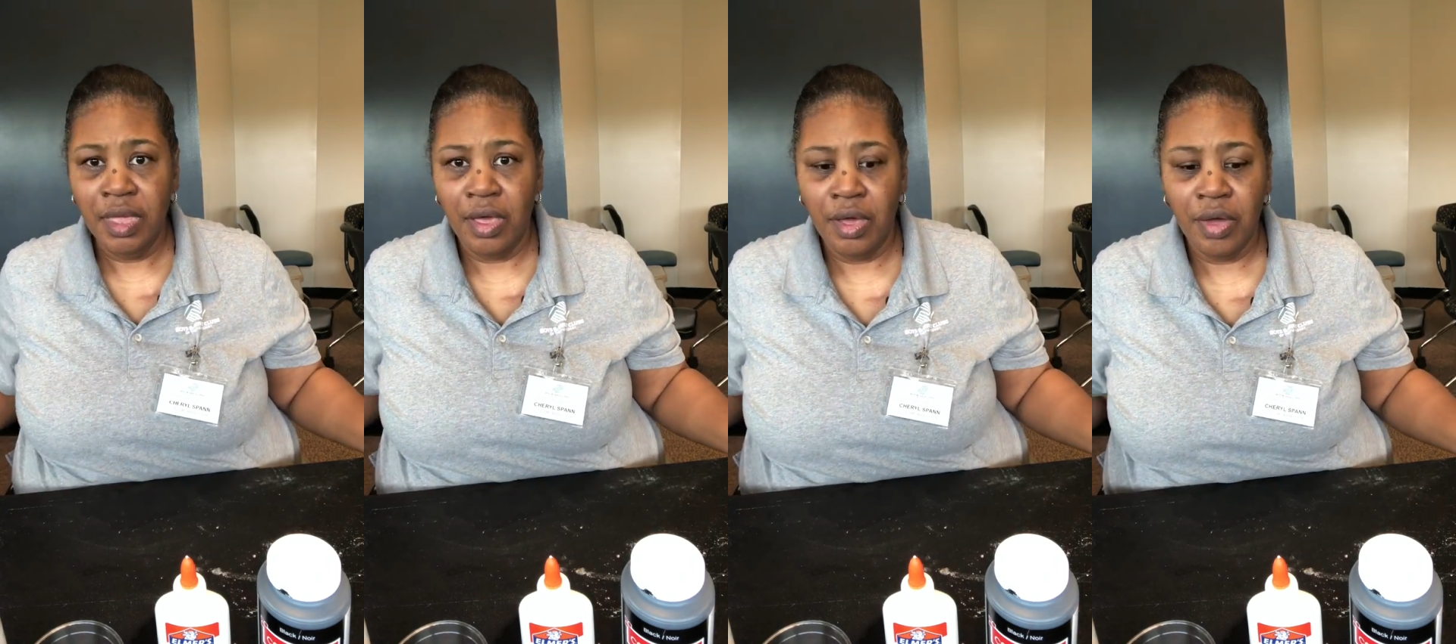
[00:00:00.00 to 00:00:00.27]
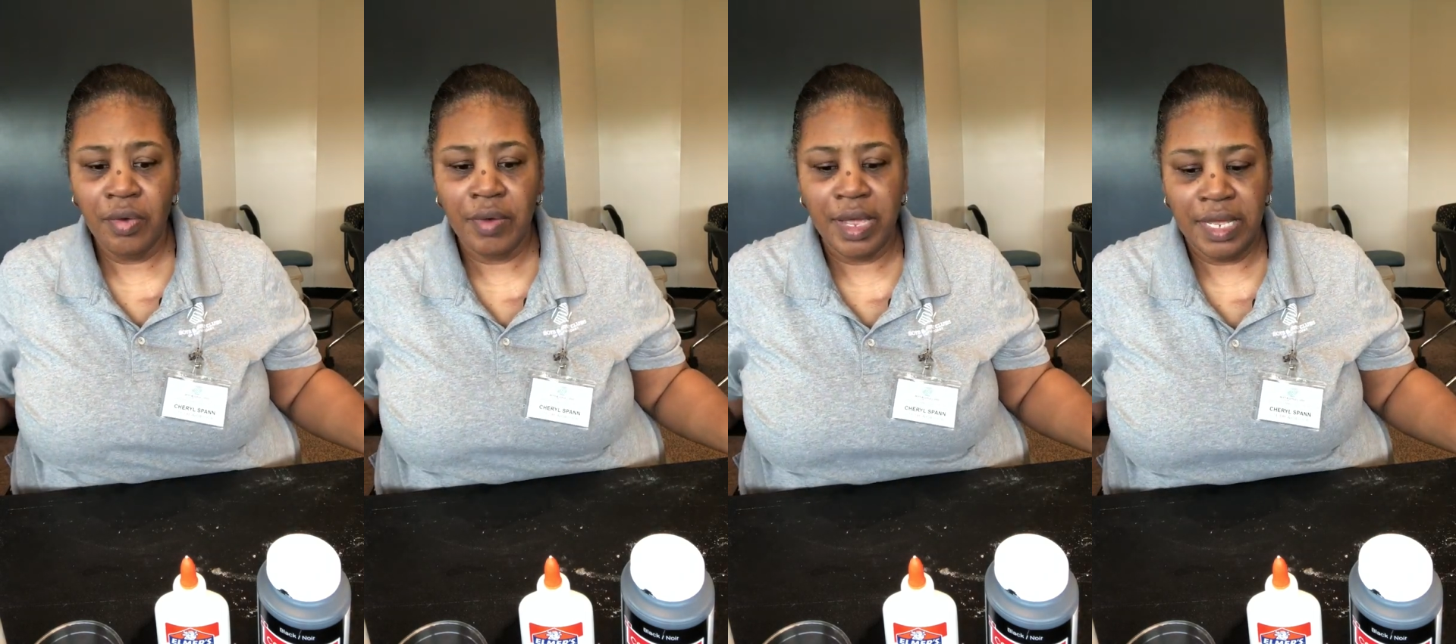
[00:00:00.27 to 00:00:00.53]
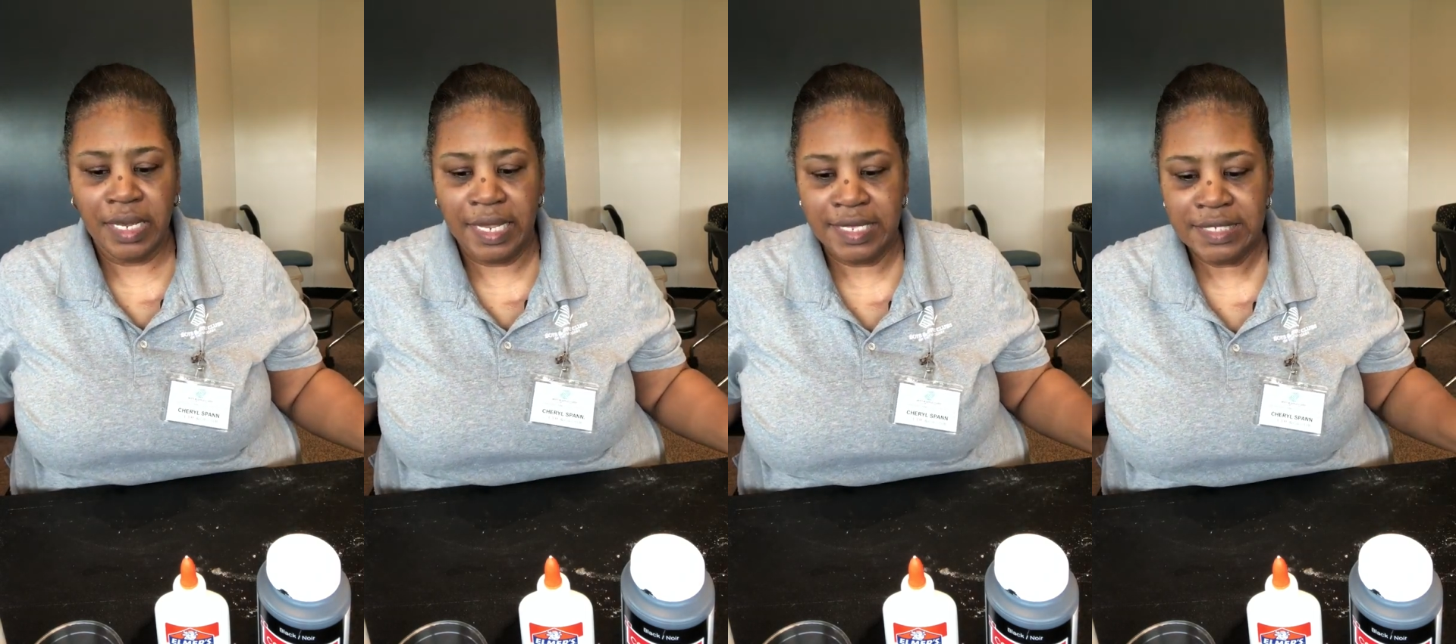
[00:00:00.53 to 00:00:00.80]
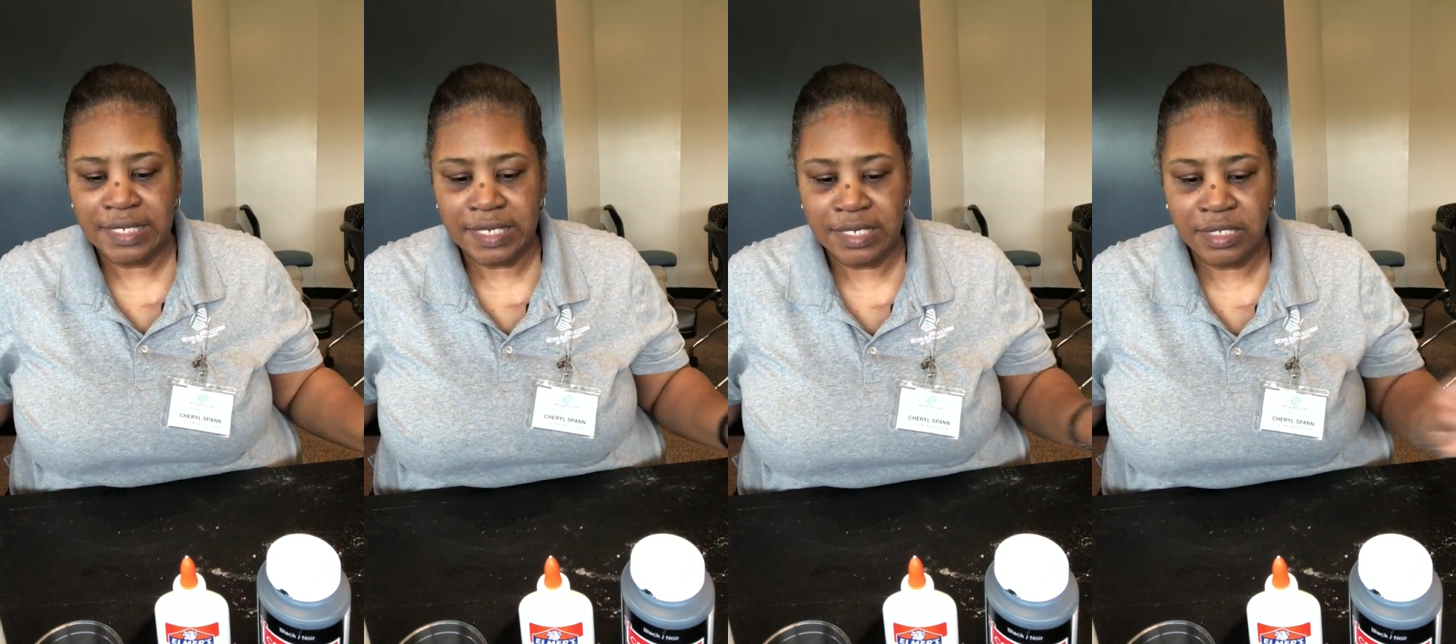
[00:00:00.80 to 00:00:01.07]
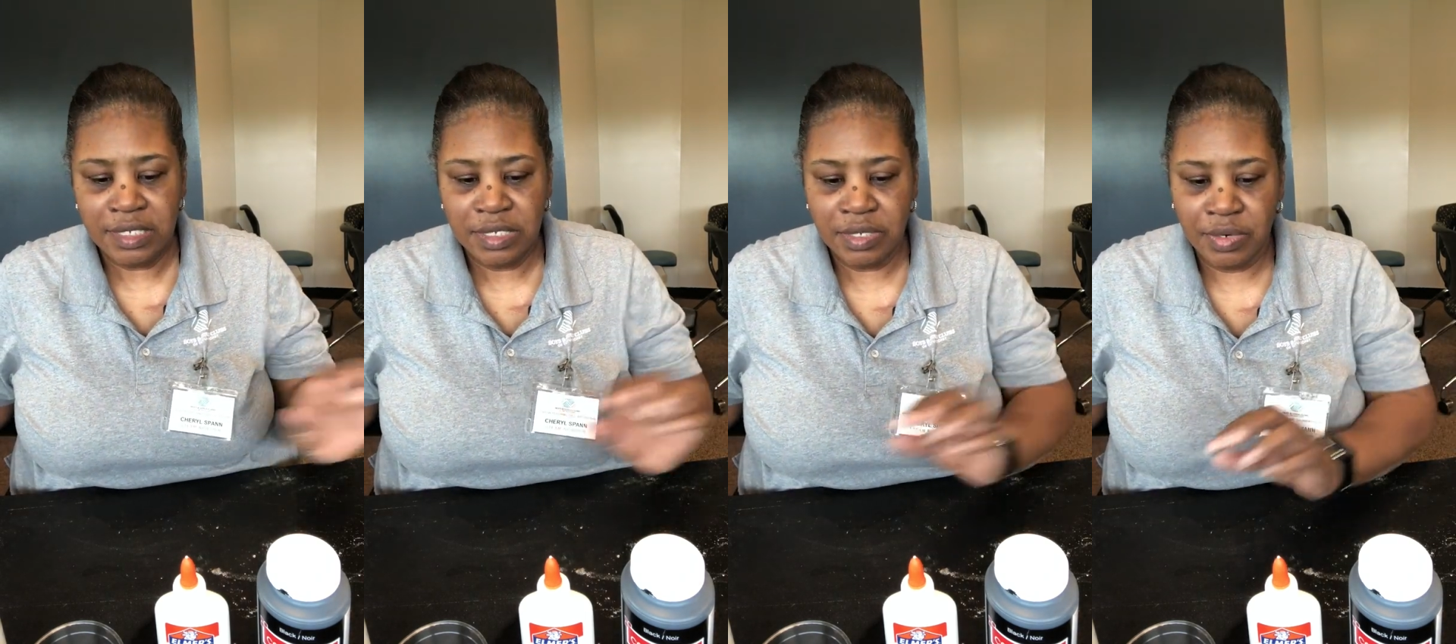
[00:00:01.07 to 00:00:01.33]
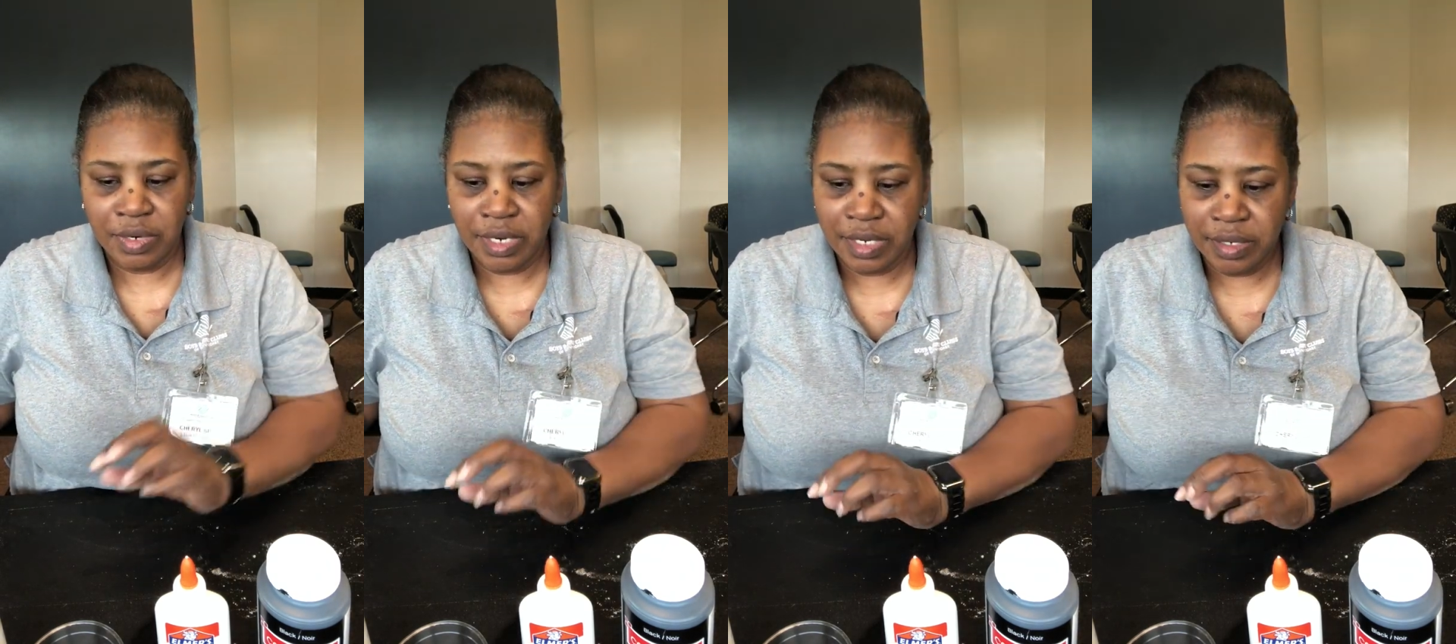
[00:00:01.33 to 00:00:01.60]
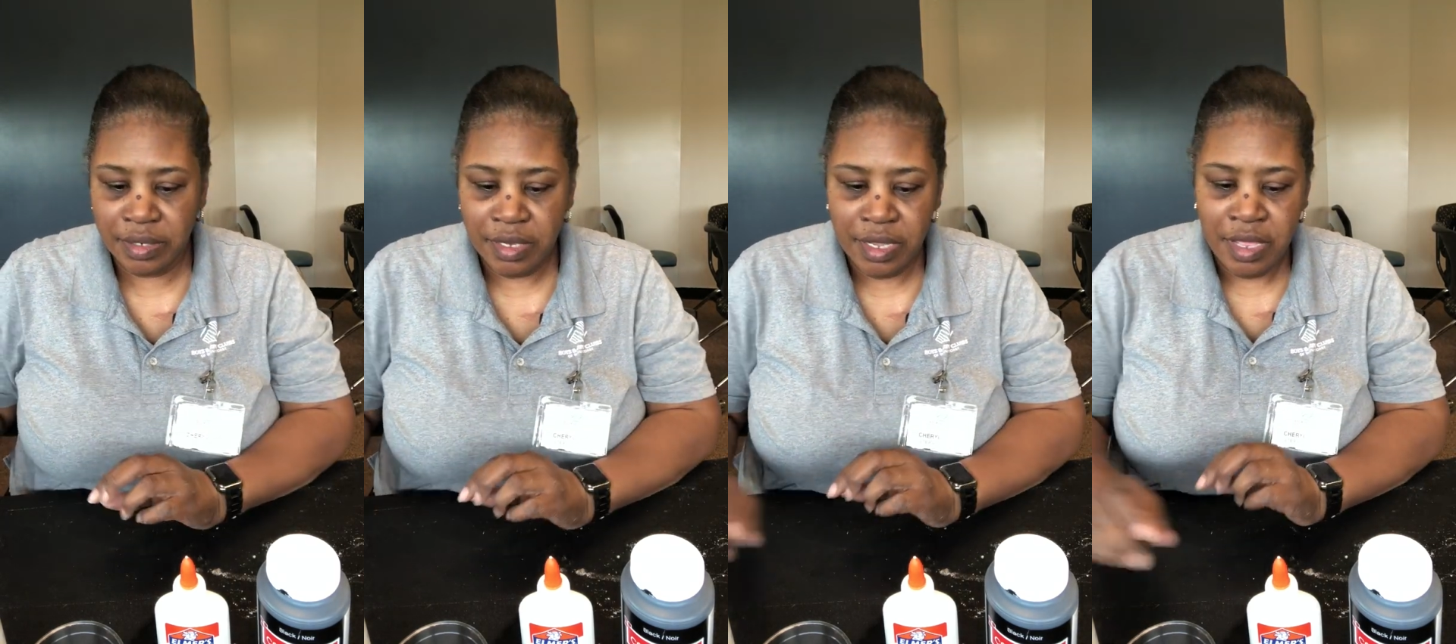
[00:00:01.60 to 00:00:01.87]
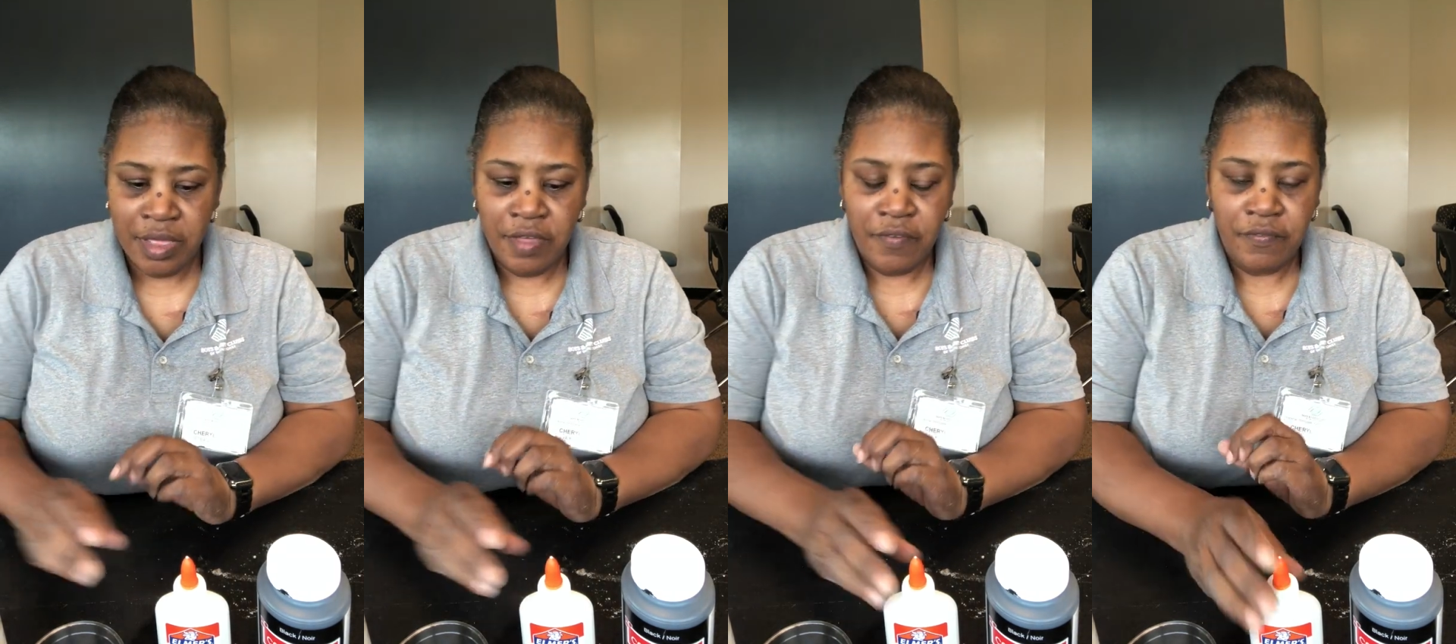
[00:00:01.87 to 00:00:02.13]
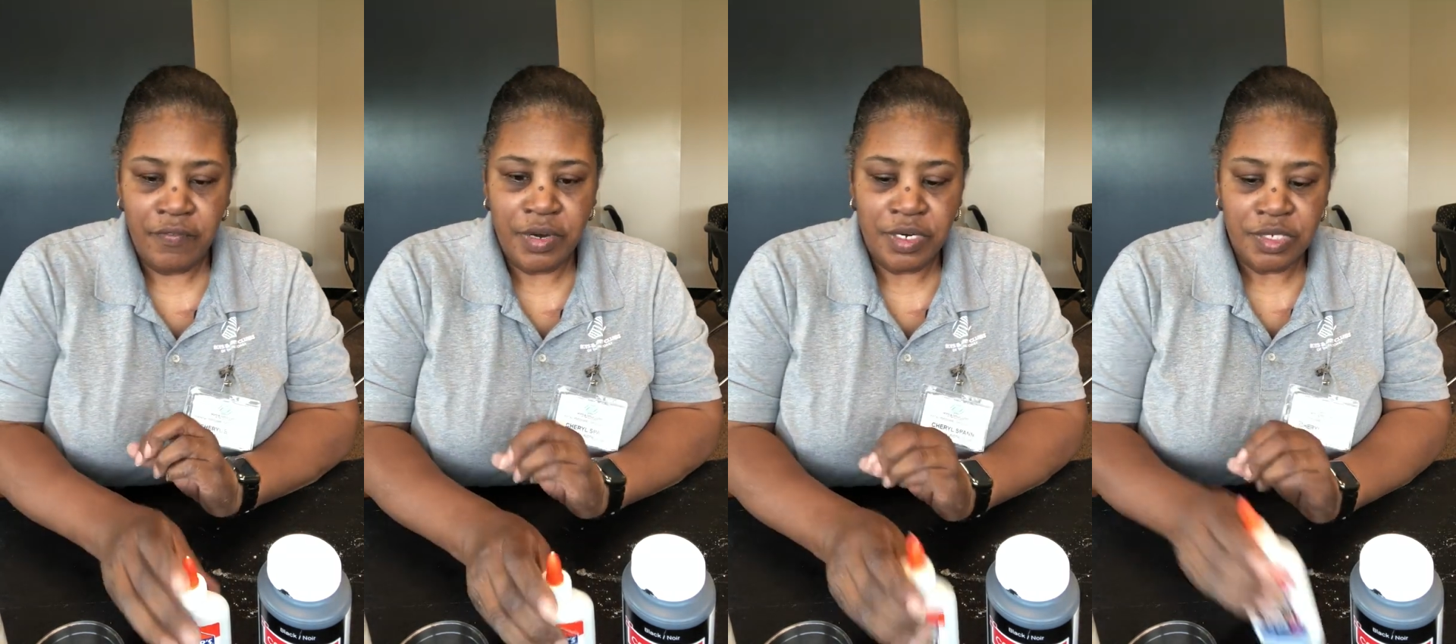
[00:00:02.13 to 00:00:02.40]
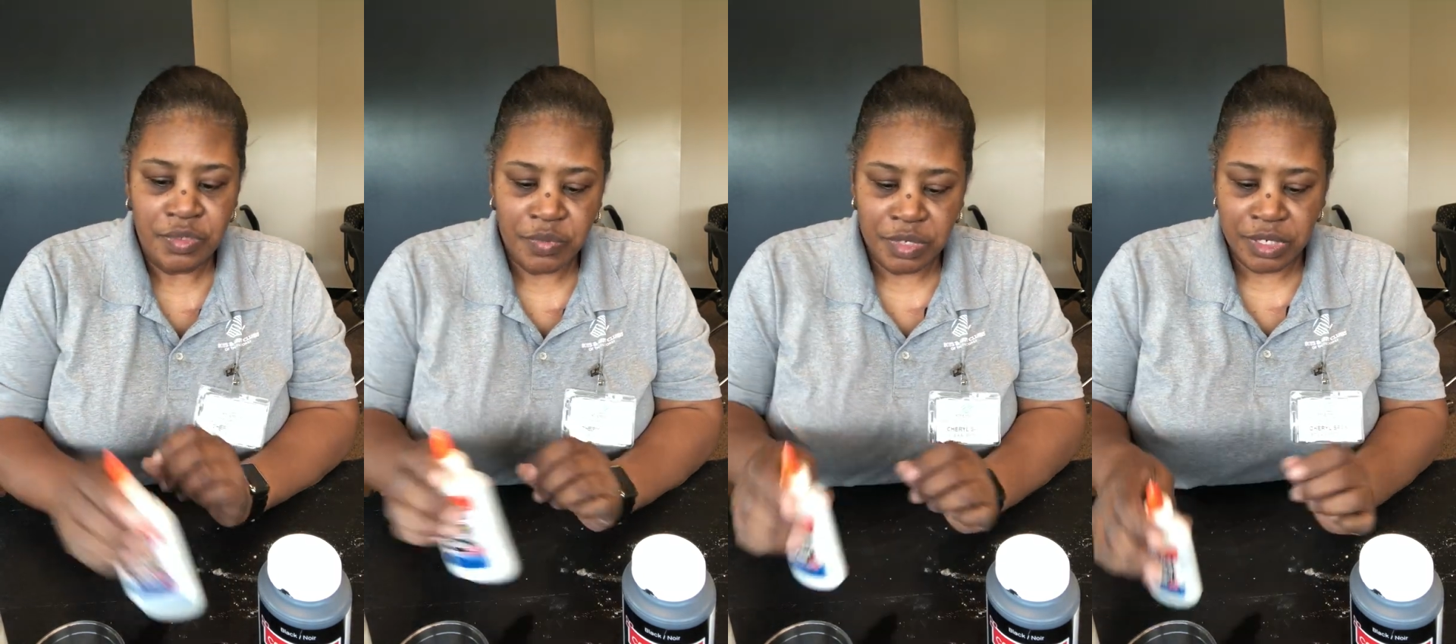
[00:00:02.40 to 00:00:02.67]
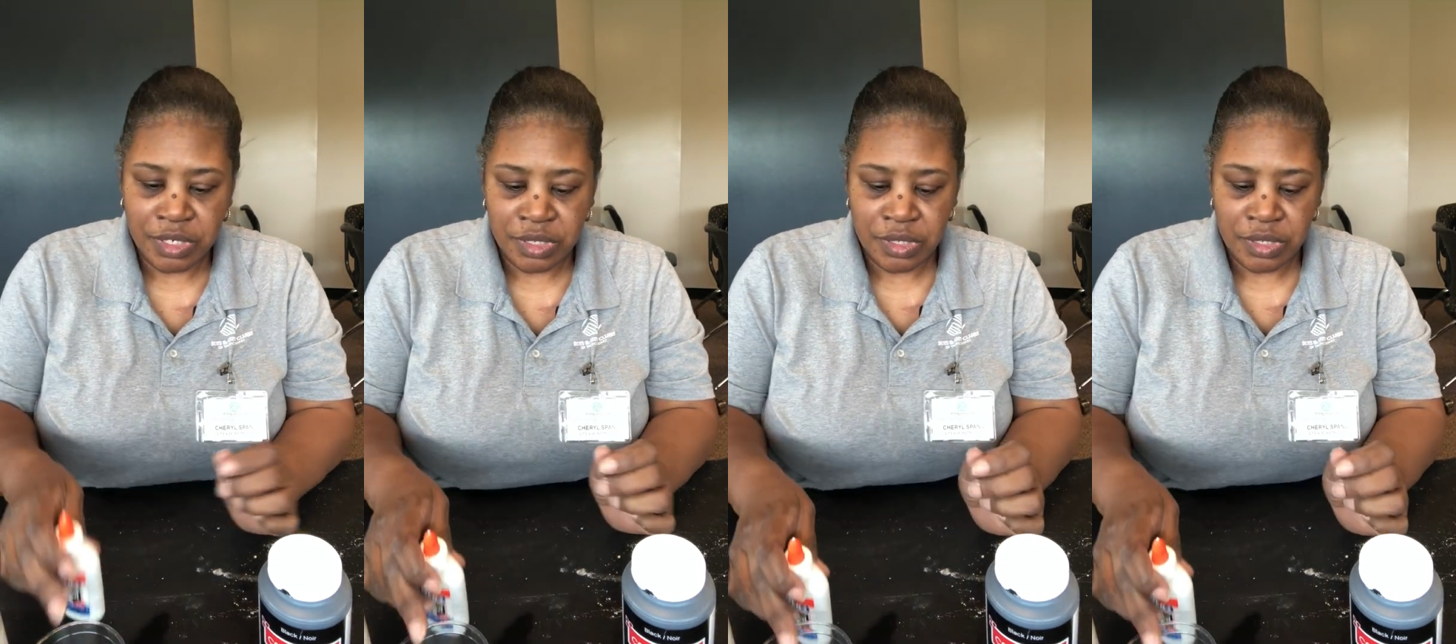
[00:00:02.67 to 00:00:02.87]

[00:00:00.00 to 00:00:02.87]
All right, let's get started. First, we're going to